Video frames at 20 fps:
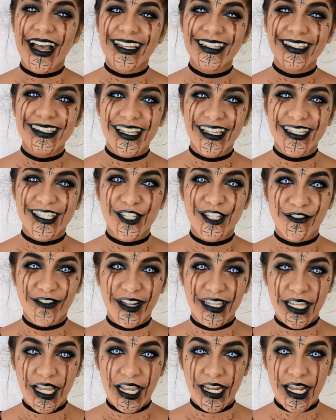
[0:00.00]
guys, it's
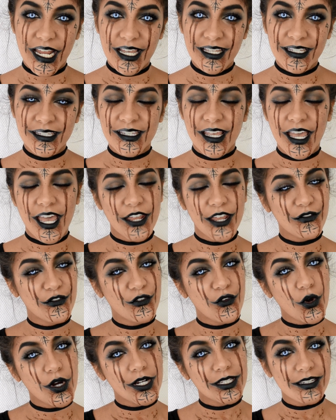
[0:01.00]
LorenLioness, and for